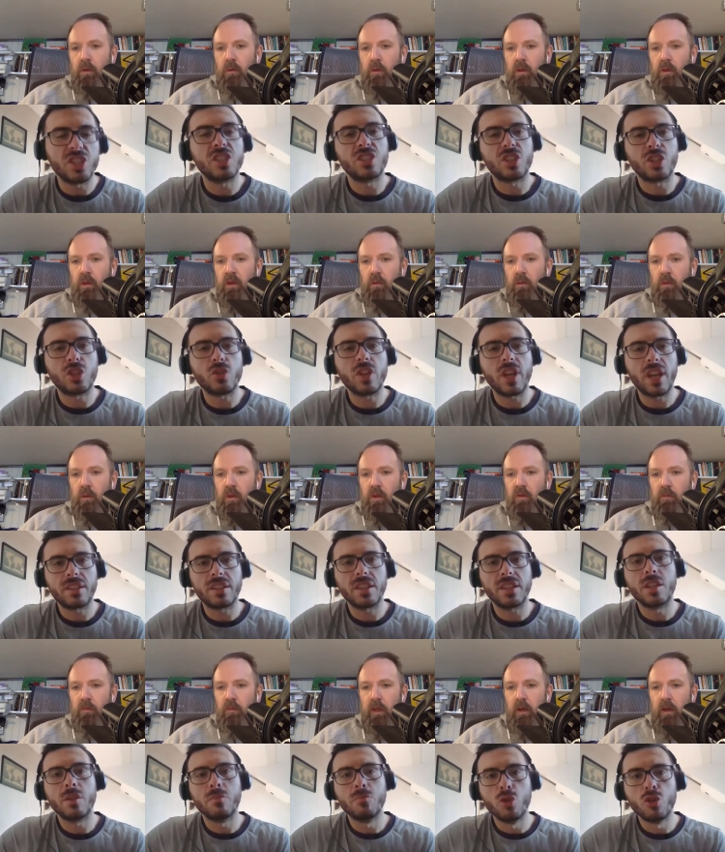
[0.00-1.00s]
Speaker 1: she's
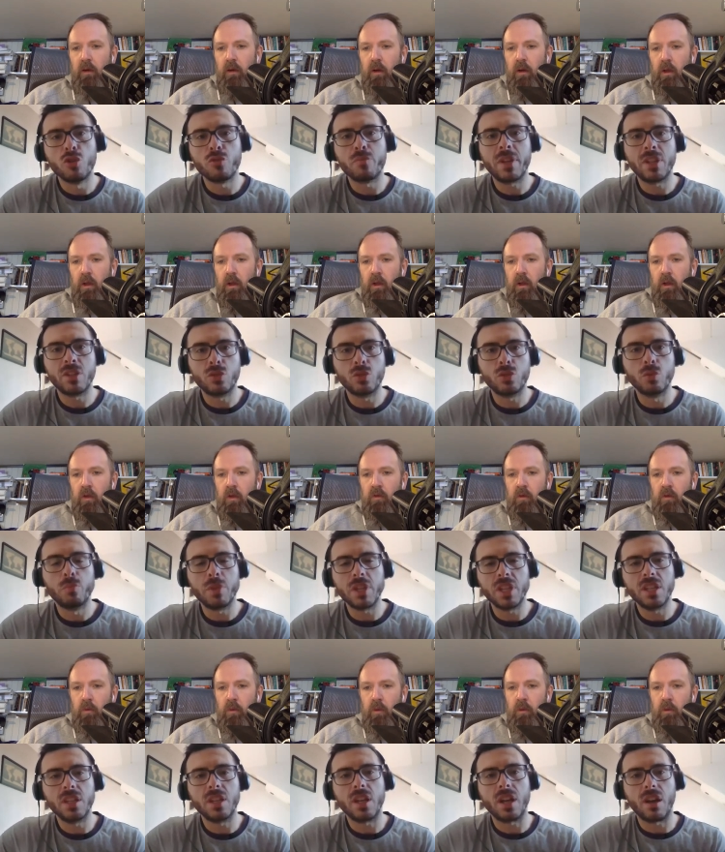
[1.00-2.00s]
creating the movement to
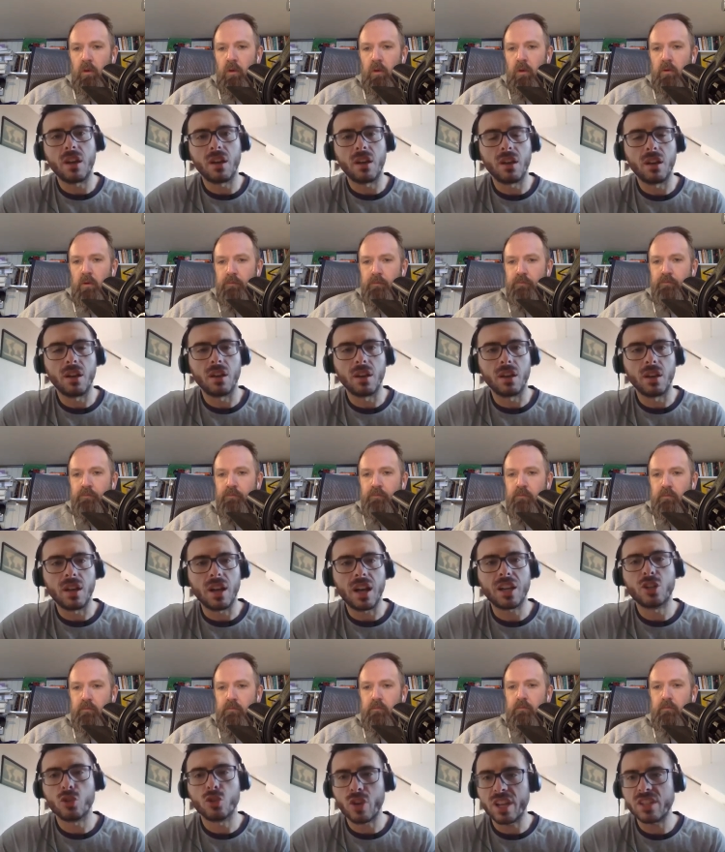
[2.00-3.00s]
be
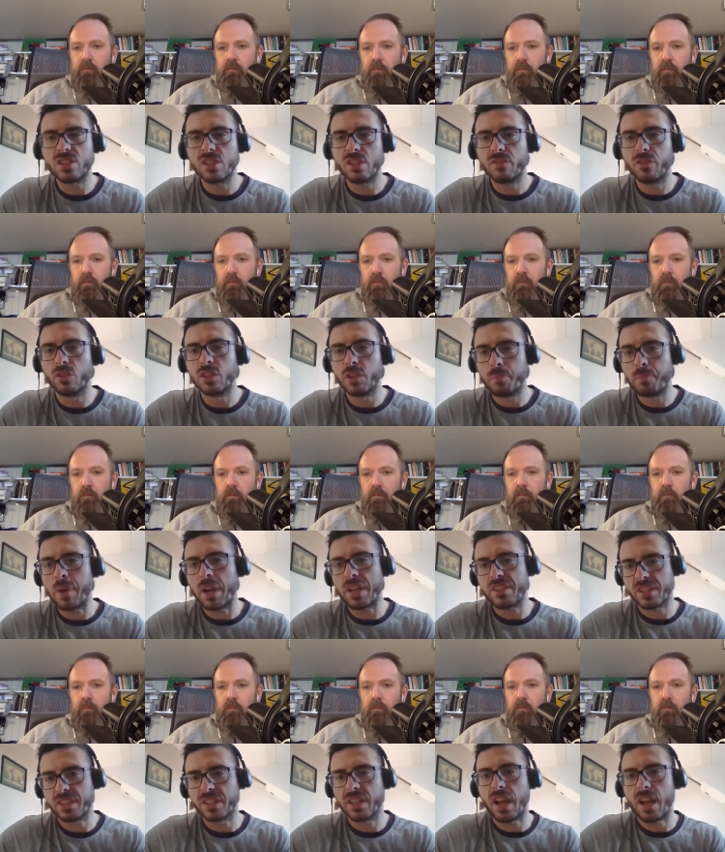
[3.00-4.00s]
aggressive on the
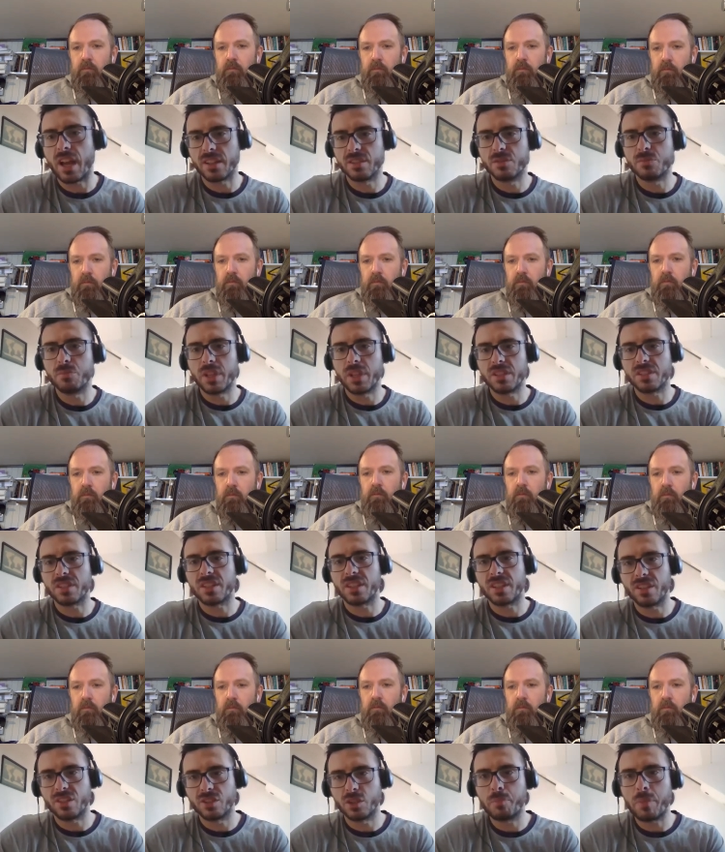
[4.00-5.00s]
passing lines,
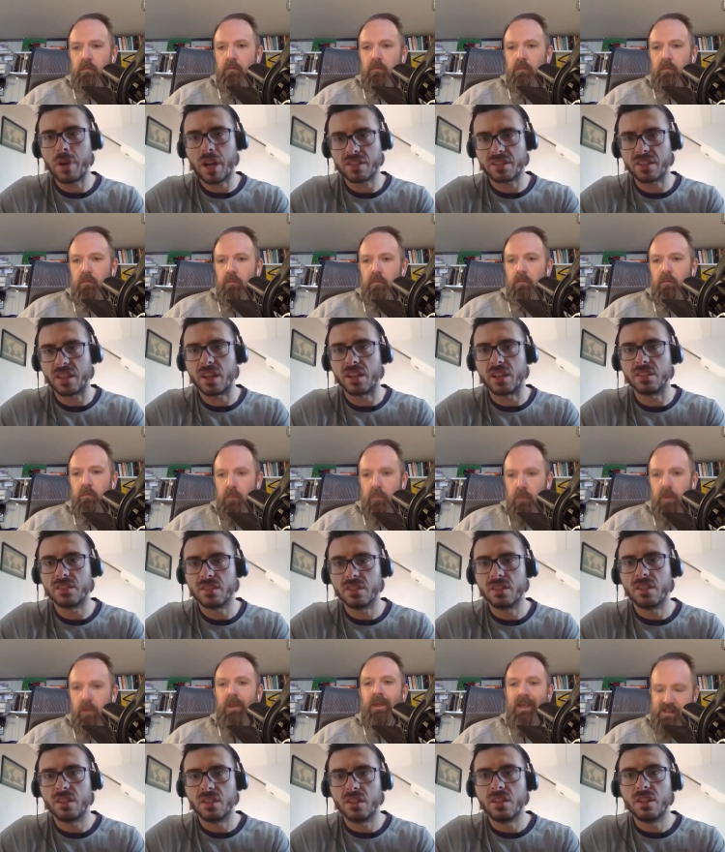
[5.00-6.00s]
basically on the pass lines.
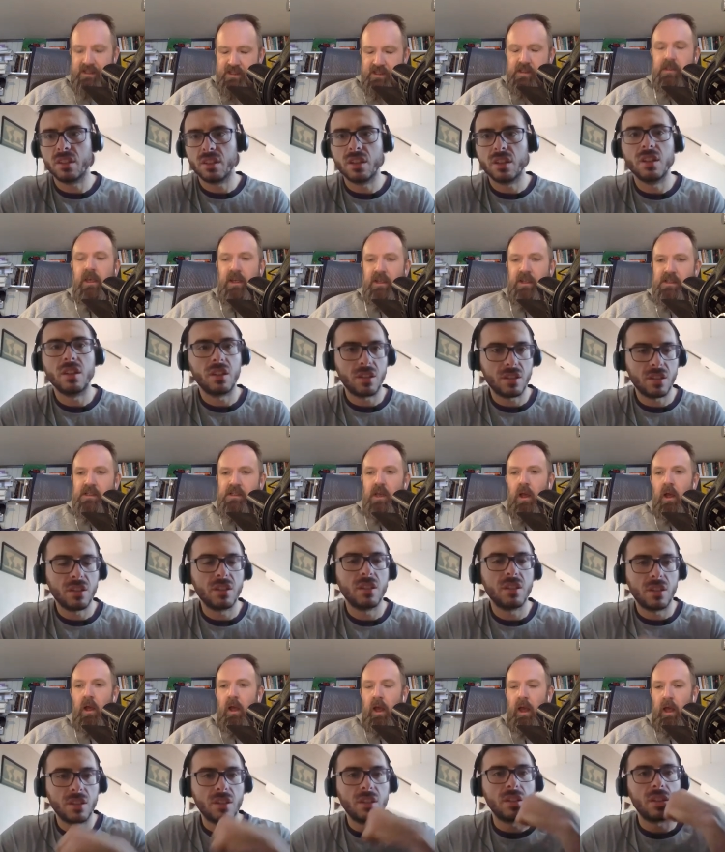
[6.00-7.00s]
Speaker 2: Yes, yes.
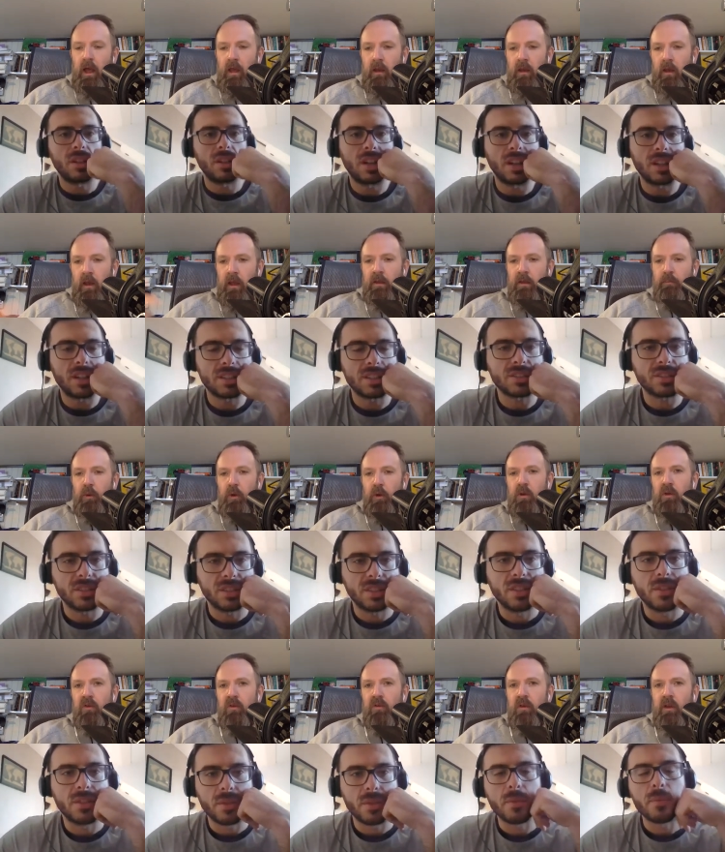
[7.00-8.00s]
And the point
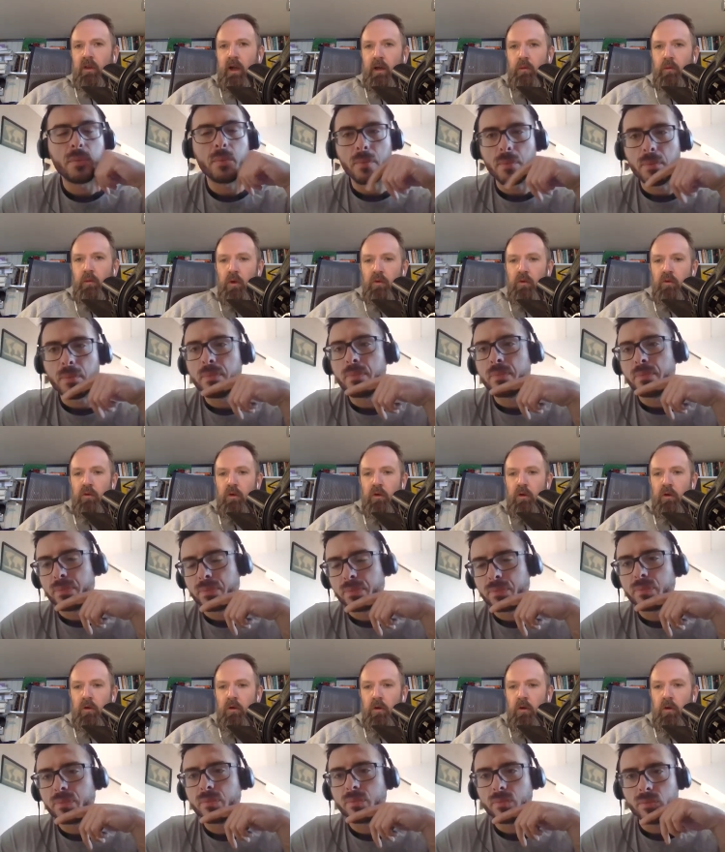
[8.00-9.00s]
is that I want
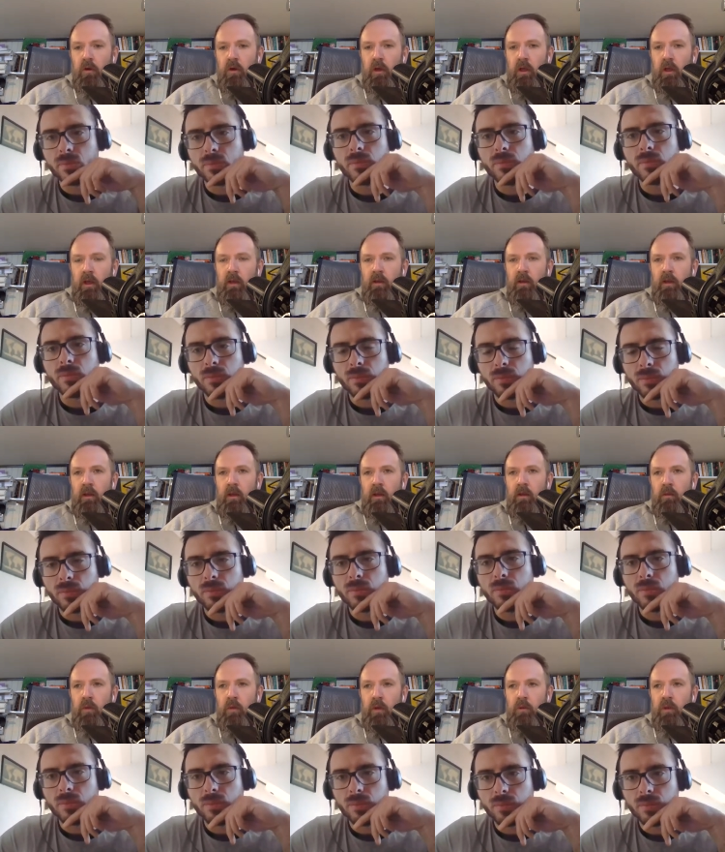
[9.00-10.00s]
her
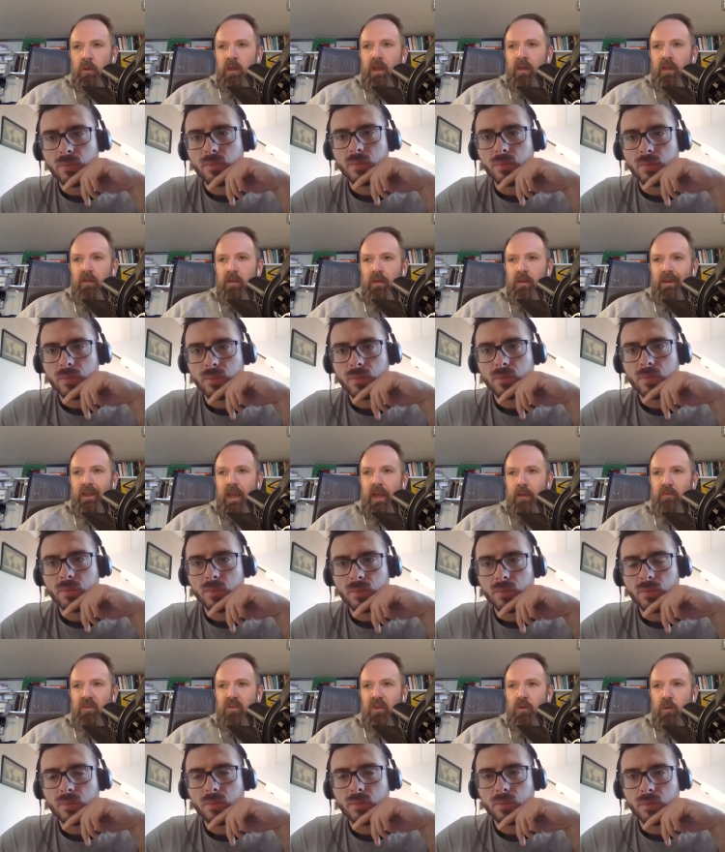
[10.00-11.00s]
when we get in the game
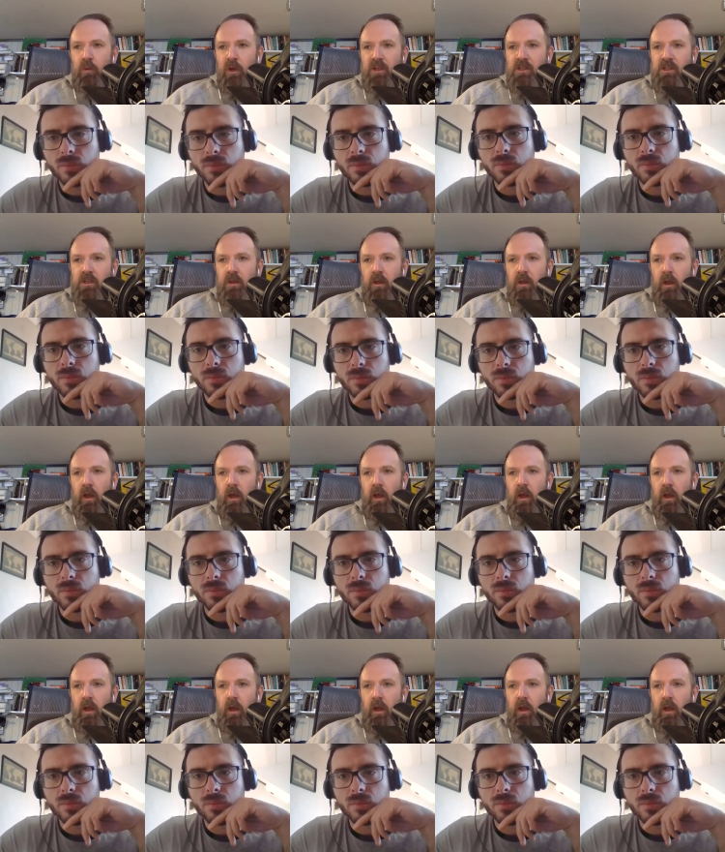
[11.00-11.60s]
situation,